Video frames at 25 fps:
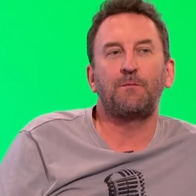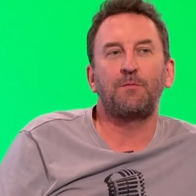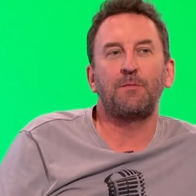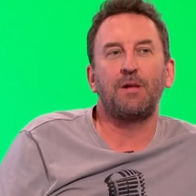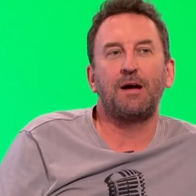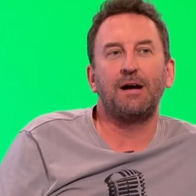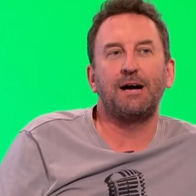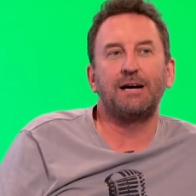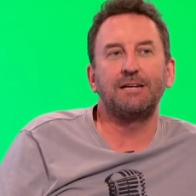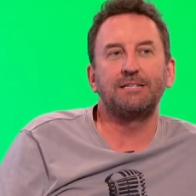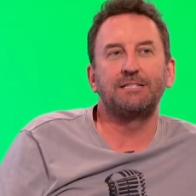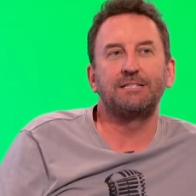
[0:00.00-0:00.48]

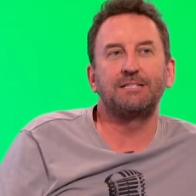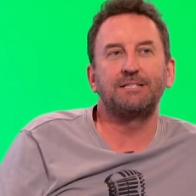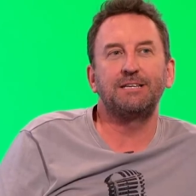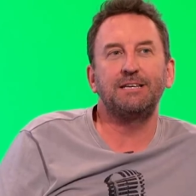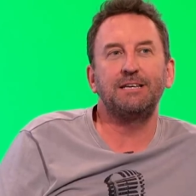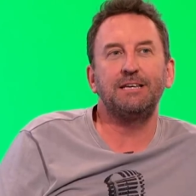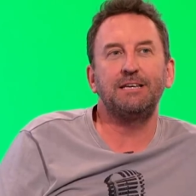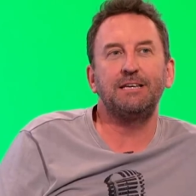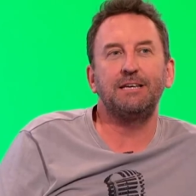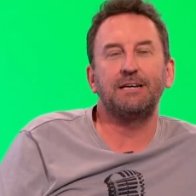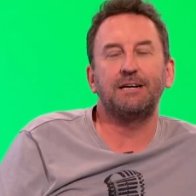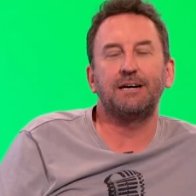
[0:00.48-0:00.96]
and
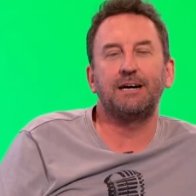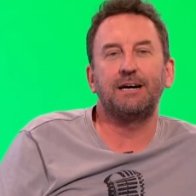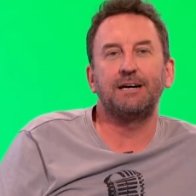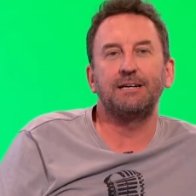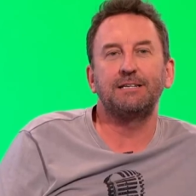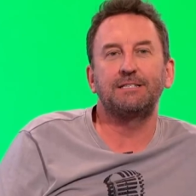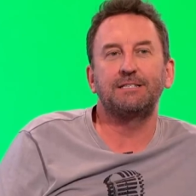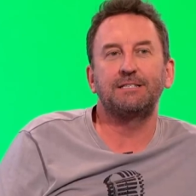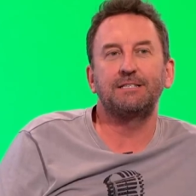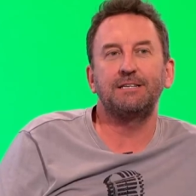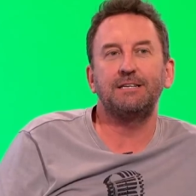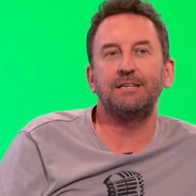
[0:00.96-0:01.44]
I
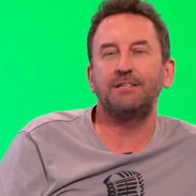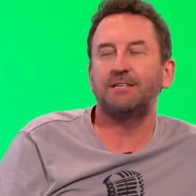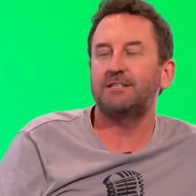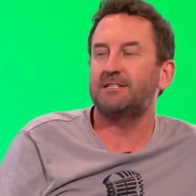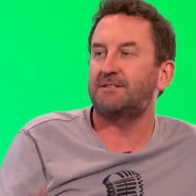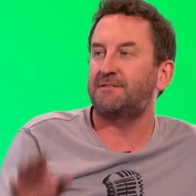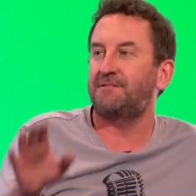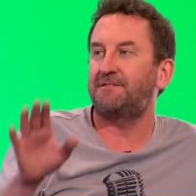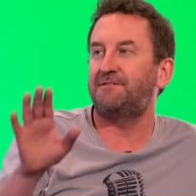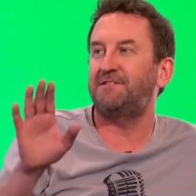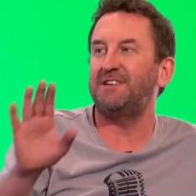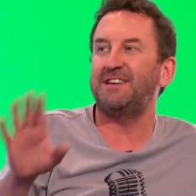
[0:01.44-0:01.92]
see
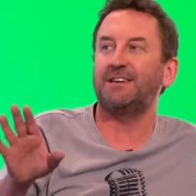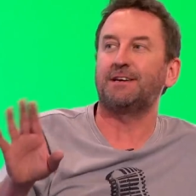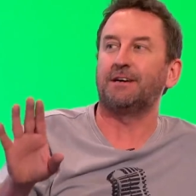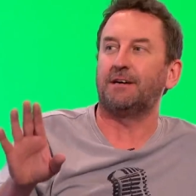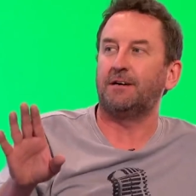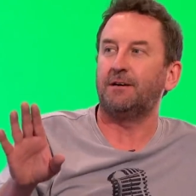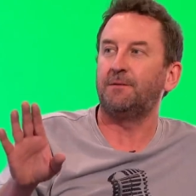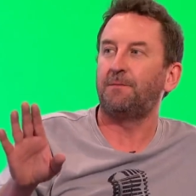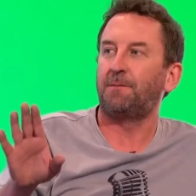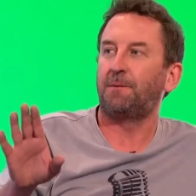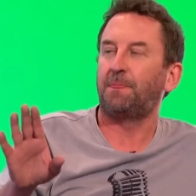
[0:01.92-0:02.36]
this figure.